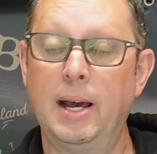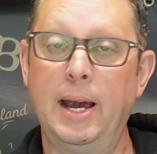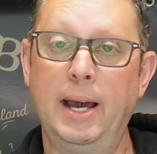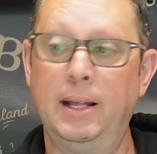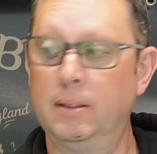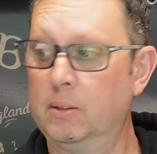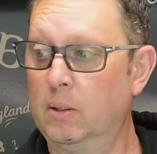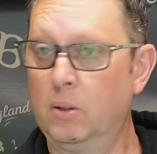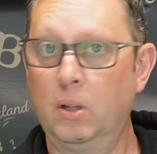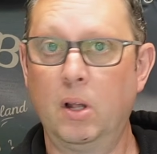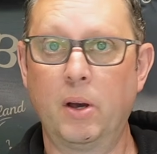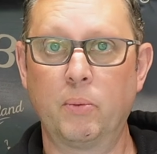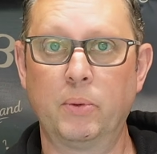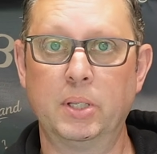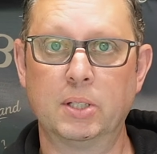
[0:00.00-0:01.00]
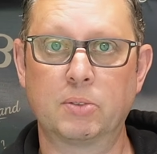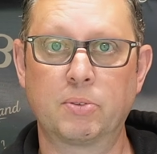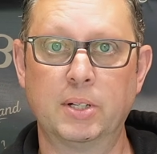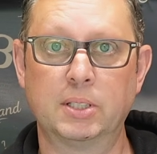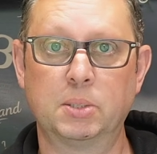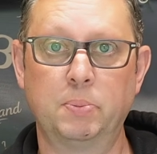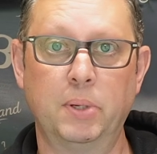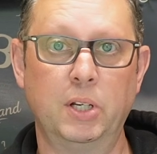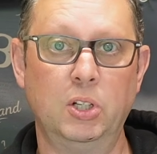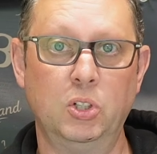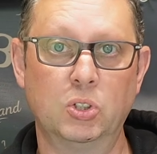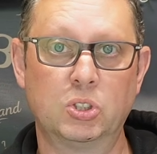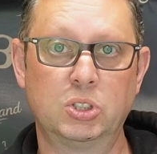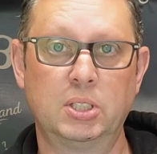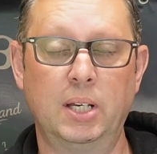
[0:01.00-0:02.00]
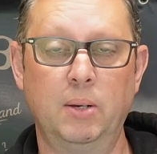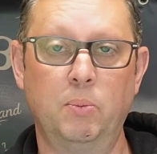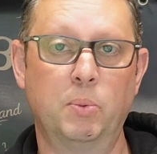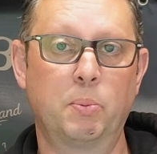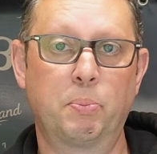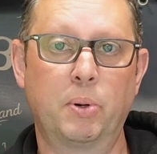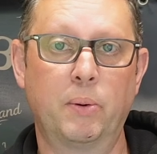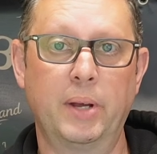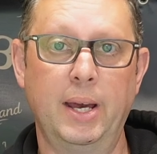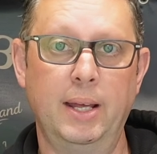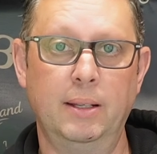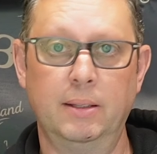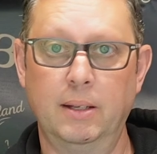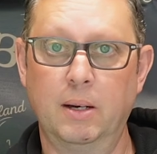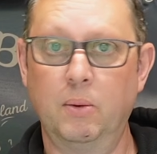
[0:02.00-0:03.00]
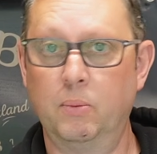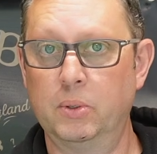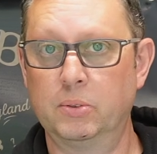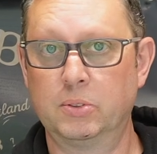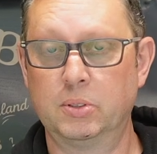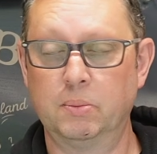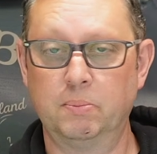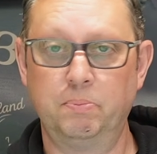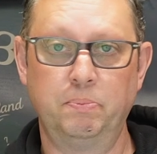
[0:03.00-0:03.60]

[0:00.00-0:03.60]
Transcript: And like with this recipe, you'll see we'll probably end up with